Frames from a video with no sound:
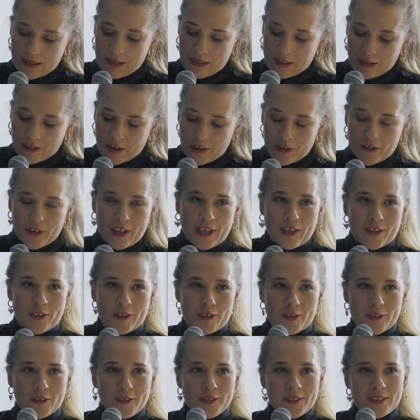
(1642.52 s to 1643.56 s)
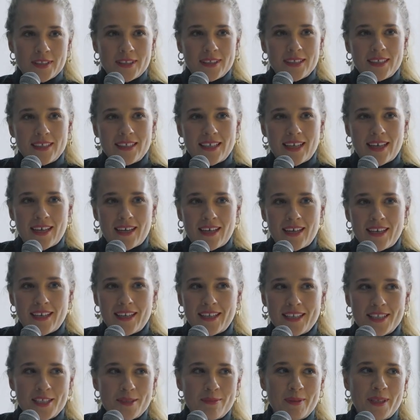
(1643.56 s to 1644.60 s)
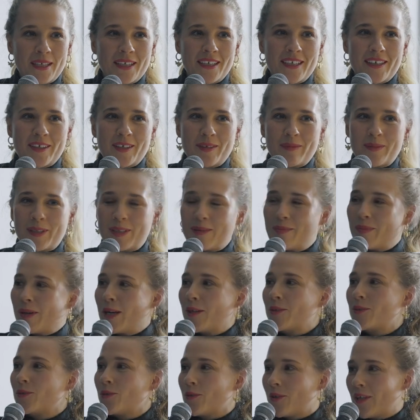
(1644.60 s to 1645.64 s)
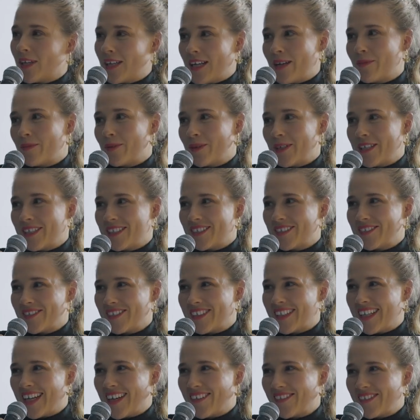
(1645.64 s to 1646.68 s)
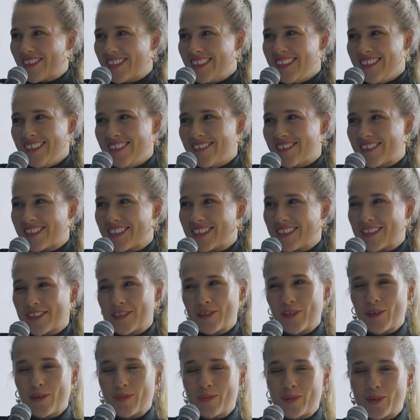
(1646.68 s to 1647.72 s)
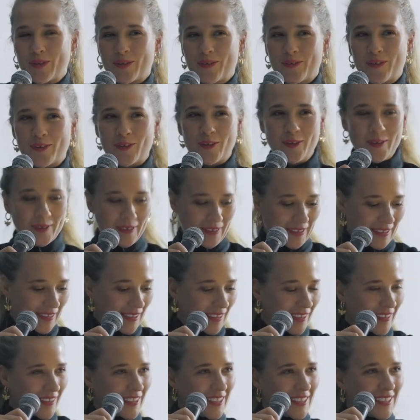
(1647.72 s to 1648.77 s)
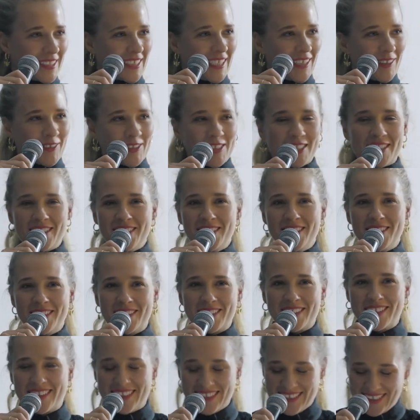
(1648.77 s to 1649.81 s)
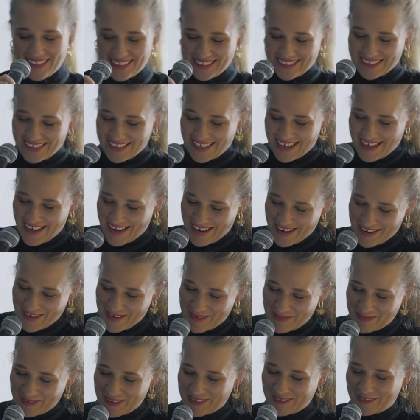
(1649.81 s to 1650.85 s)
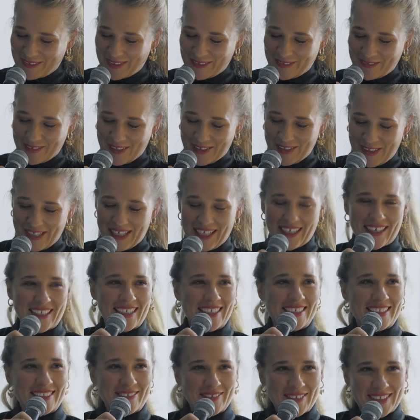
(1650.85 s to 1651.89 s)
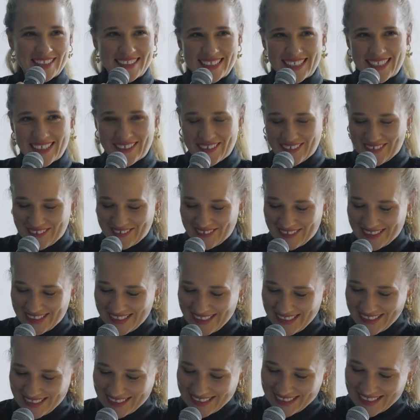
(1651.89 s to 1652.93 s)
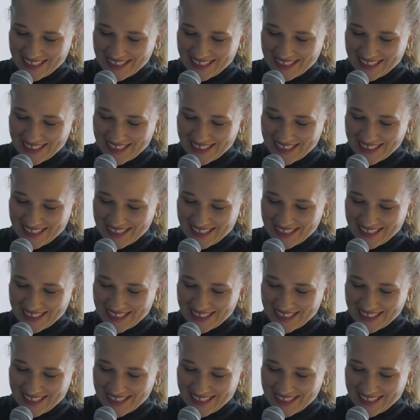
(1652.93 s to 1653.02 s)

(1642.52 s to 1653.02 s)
on that note, let's speak a little bit about your collaboration with Gavin, which is so beautiful, these couches. I feel very lucky to be sitting on one.